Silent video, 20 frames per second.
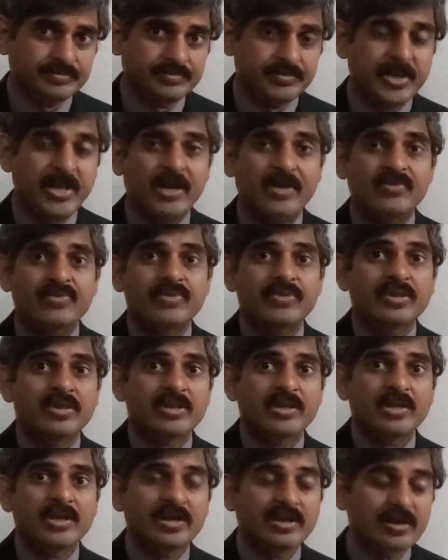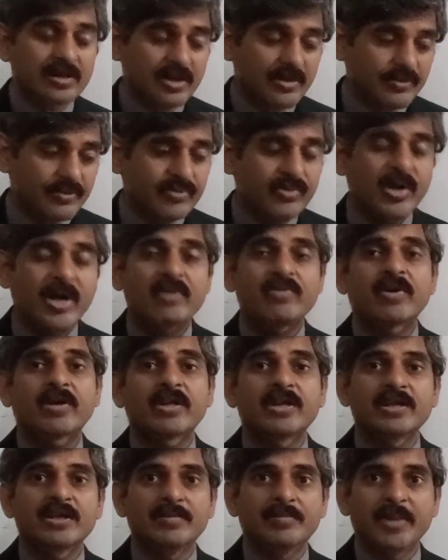Because if you are
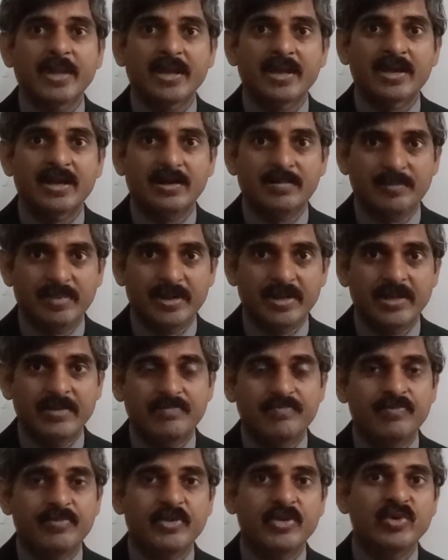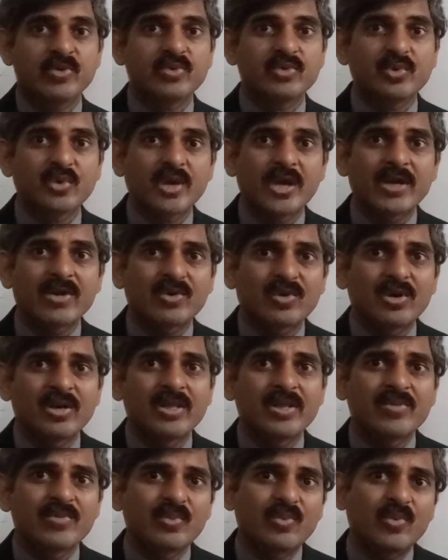working in a big company, you get
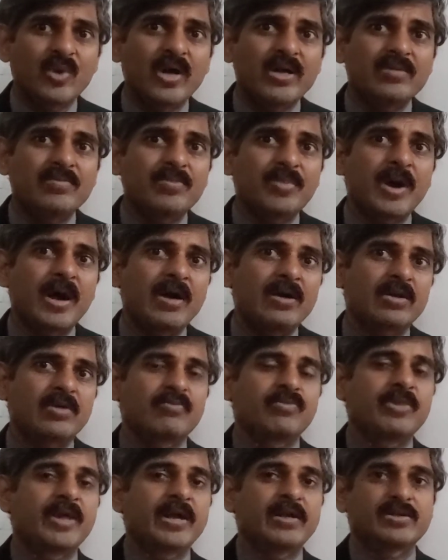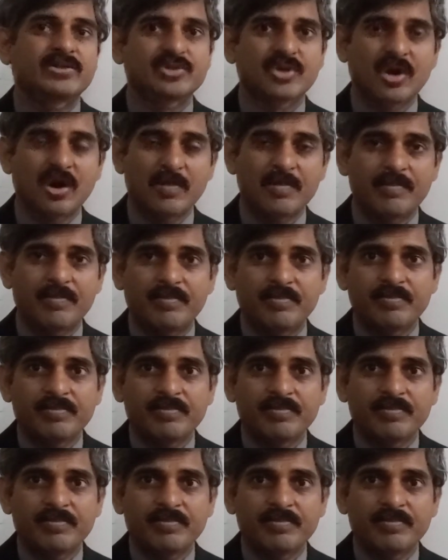only one part of that job,